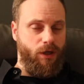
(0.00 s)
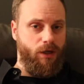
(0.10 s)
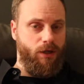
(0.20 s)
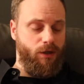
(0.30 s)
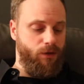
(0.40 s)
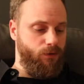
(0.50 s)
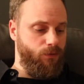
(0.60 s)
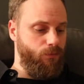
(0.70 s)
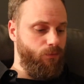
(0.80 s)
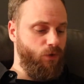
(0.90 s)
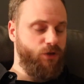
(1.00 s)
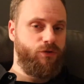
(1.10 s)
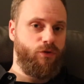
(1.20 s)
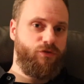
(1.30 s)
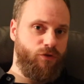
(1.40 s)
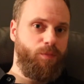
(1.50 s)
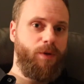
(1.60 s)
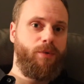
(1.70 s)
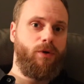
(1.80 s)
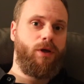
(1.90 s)
And what those two
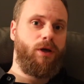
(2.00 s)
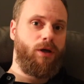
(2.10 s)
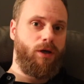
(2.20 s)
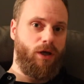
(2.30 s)
people